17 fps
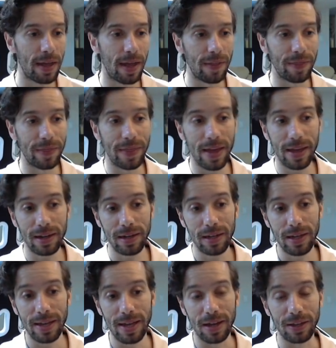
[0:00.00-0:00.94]
And
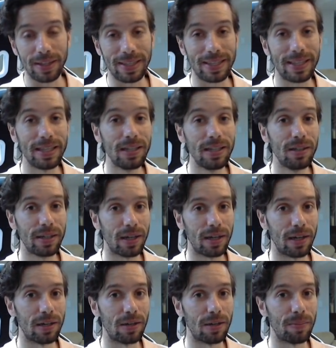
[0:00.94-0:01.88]
then a healing
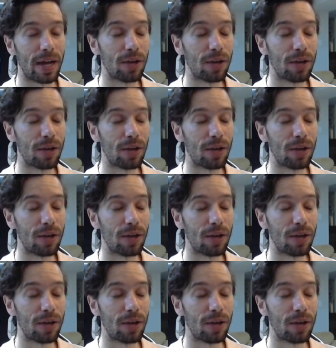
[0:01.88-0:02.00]
item.